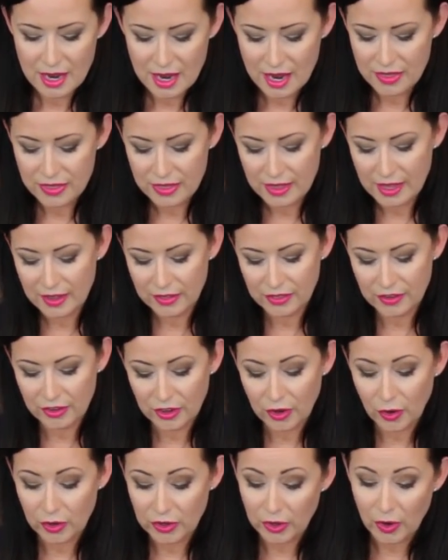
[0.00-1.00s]
And then they're
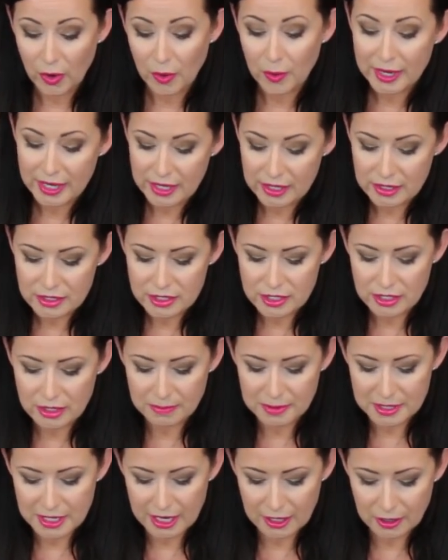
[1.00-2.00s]
going to go into
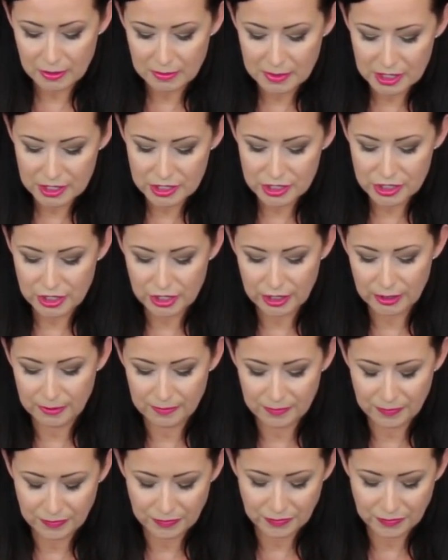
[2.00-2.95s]
the potato mixture.